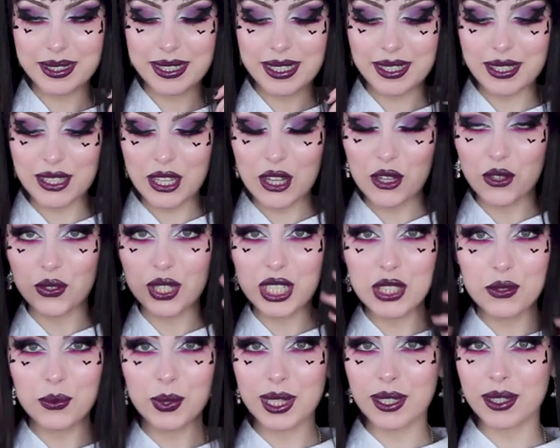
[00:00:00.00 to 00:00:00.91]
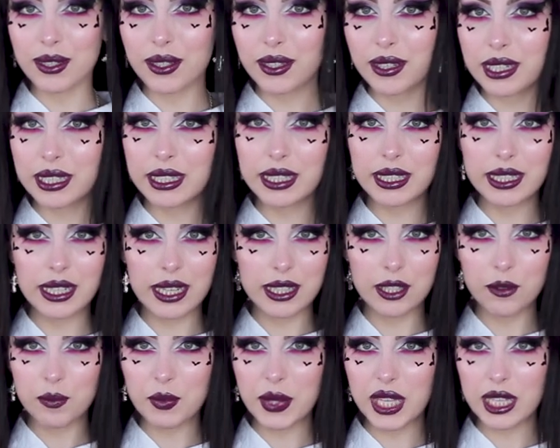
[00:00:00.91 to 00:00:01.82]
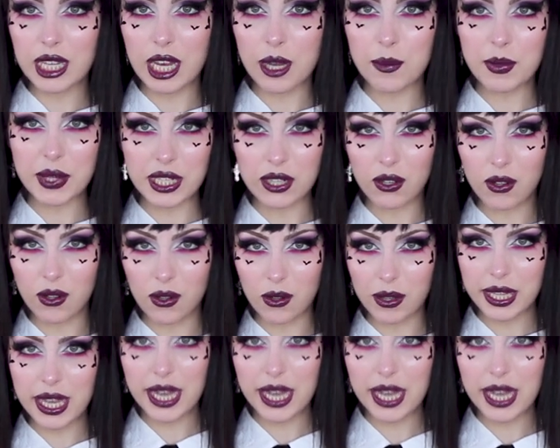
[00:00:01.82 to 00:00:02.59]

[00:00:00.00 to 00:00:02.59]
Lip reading: just great with the hair and the makeup and all